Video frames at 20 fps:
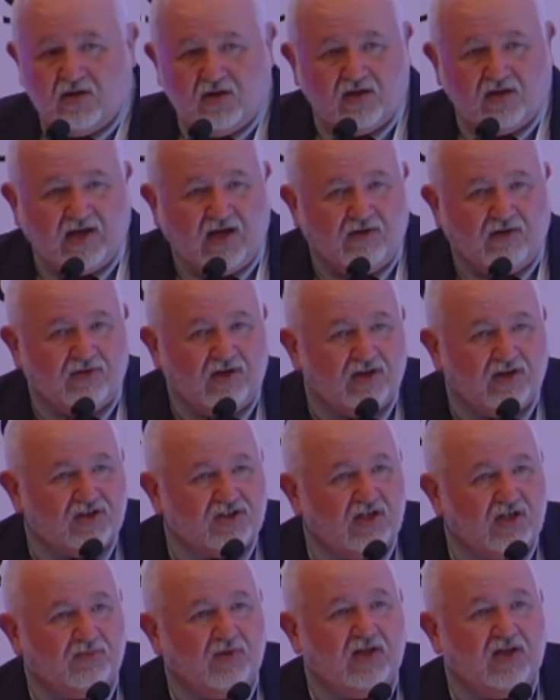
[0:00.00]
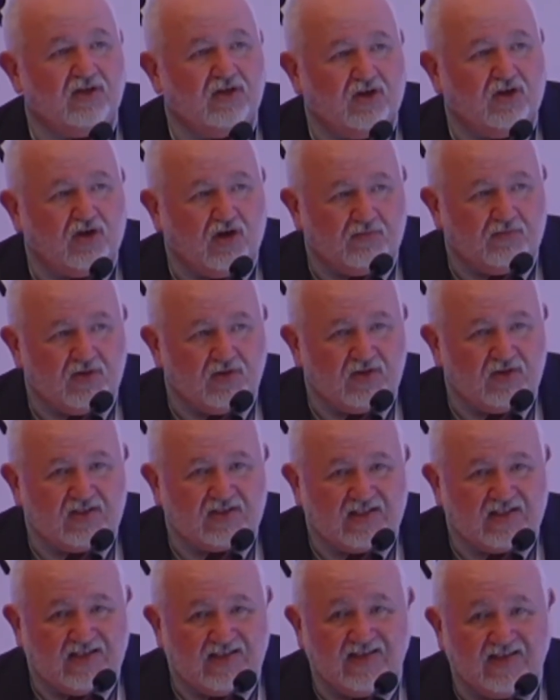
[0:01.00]
carriership in the
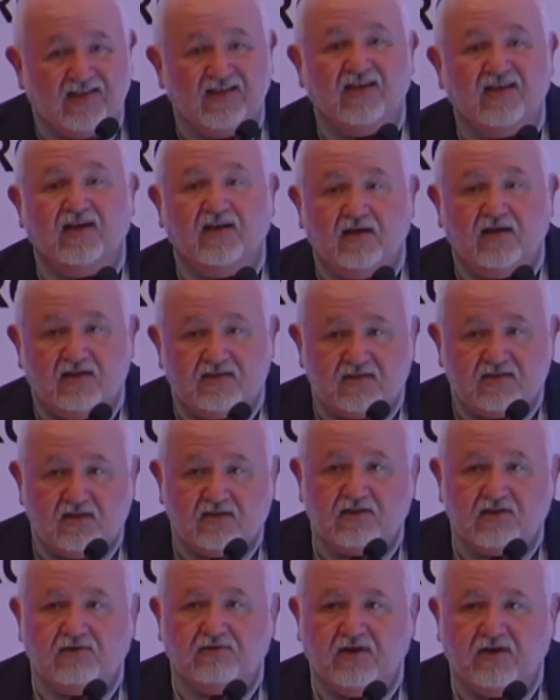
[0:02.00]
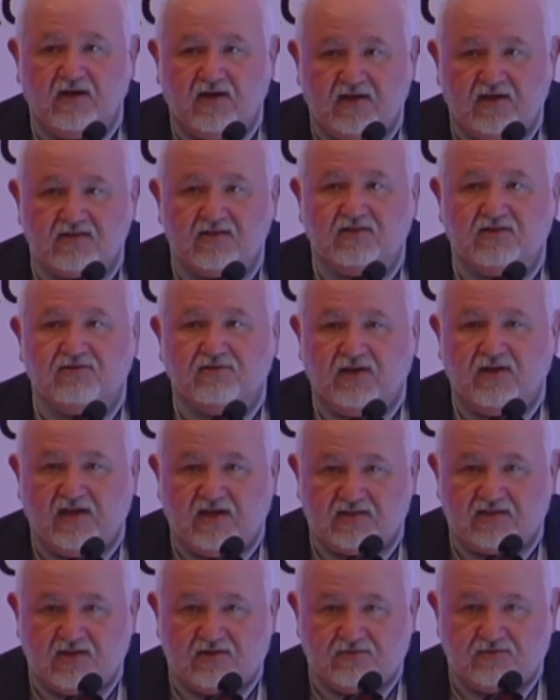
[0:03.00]
community, etc., etc.,
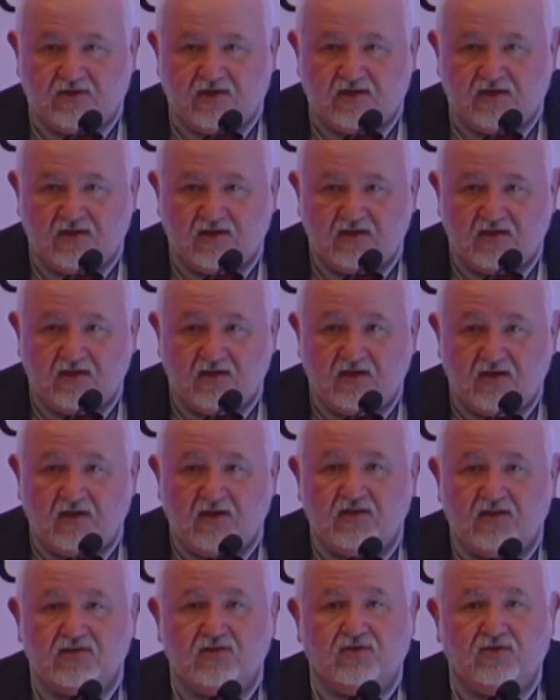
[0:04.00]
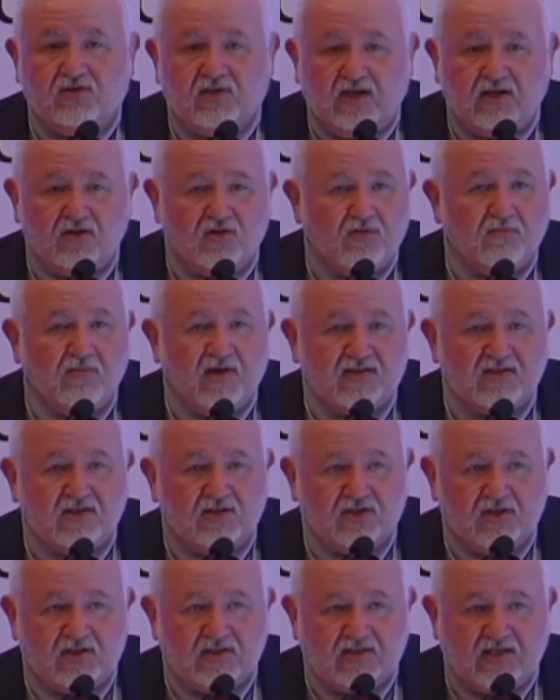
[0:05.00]
etc. So the take-home
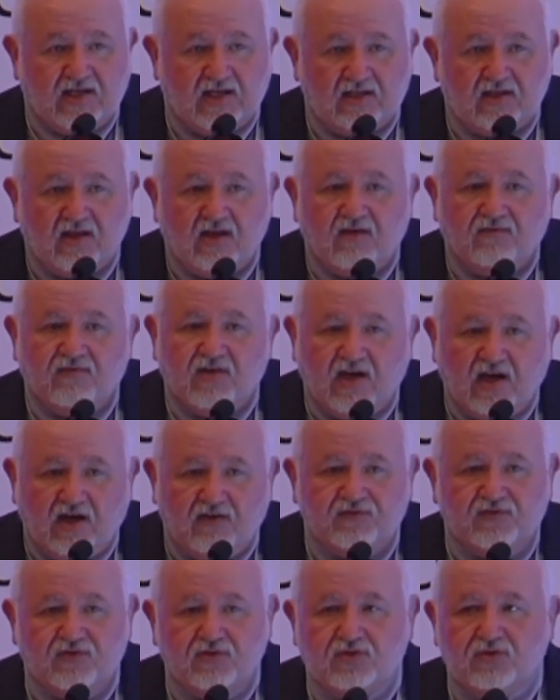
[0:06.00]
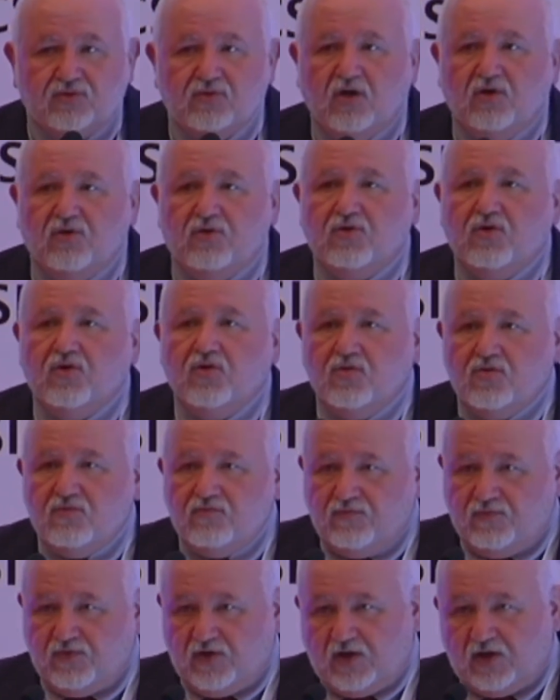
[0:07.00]
message is that we have to do our
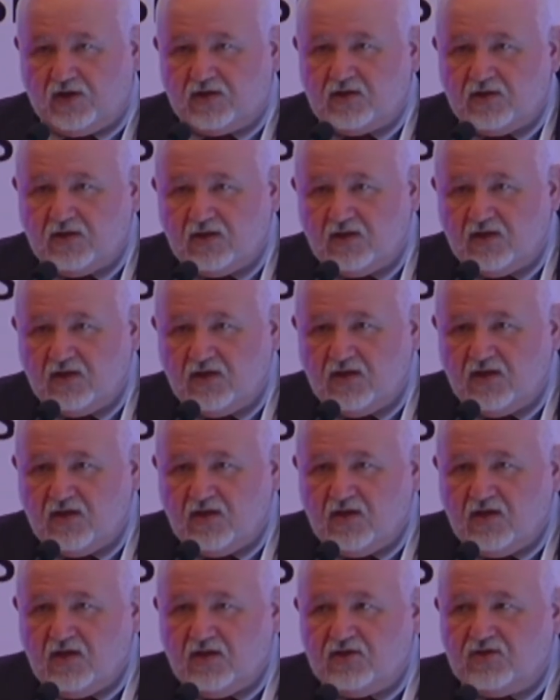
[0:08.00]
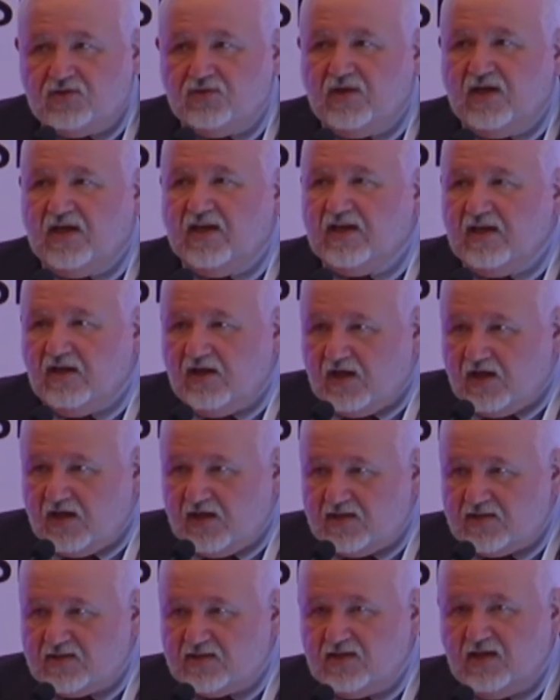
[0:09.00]
homework to analyze